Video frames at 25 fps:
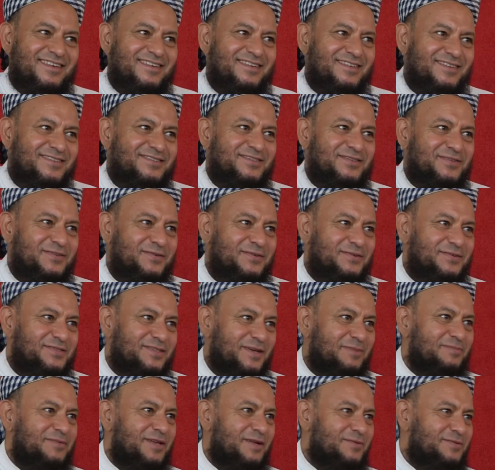So
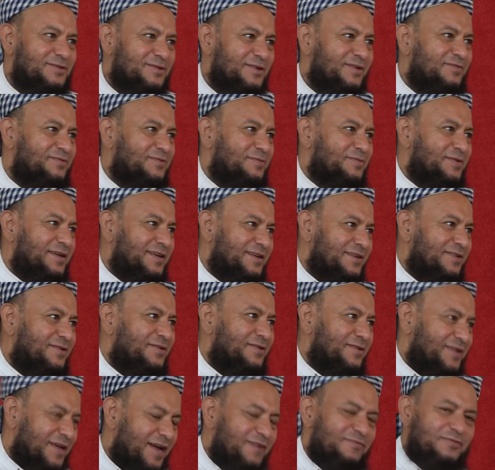sometimes you have to be
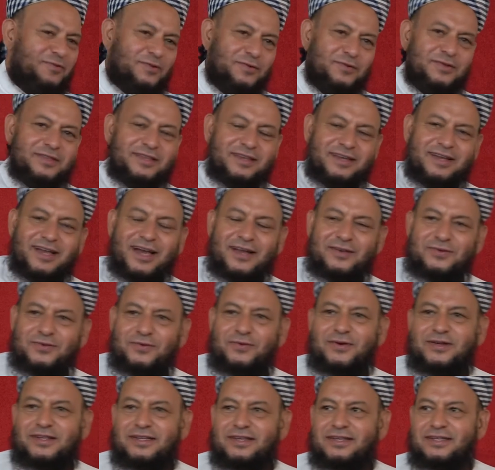careful with regard to
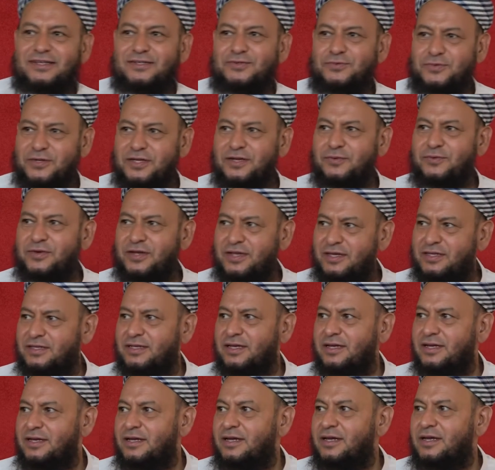what it is. Nabi
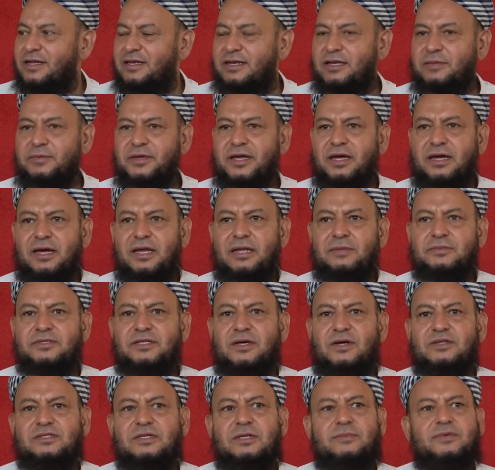Karim
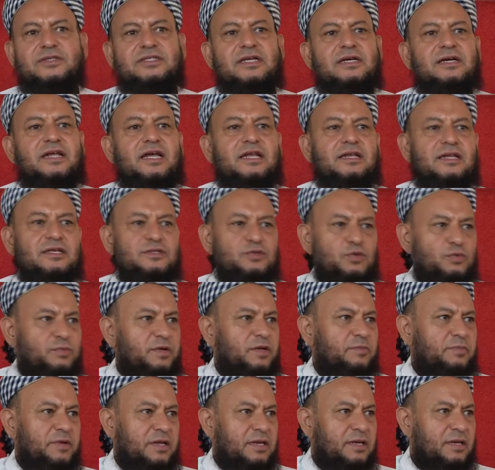Sallallahu Alaihi Wasallam was the greatest
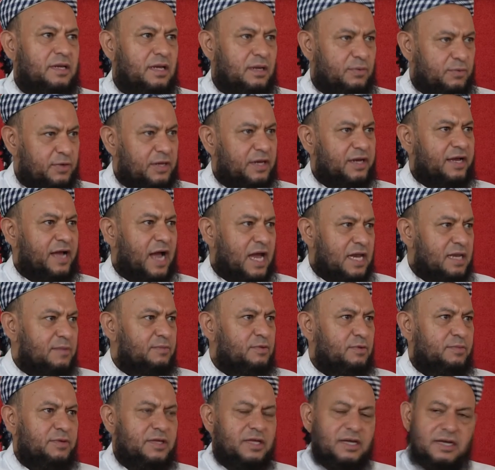human being, and we regard him
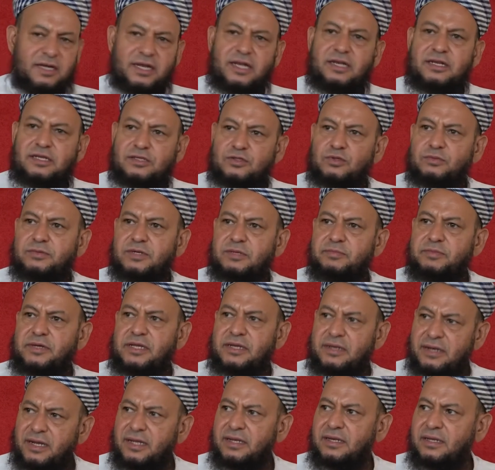to be the greatest human
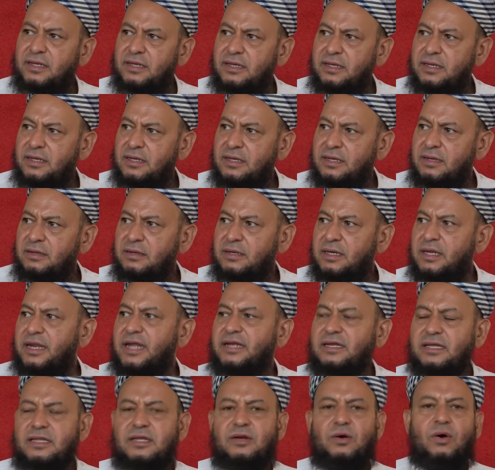being, right?
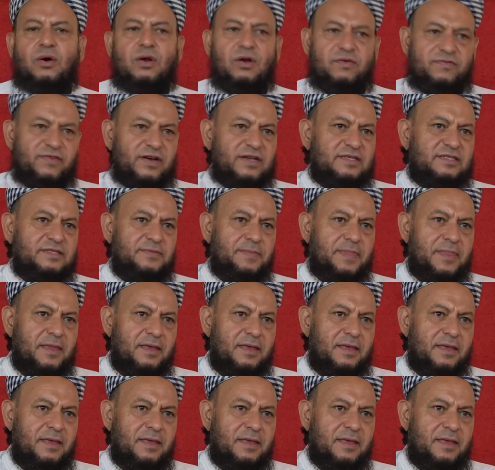Greater than all of us.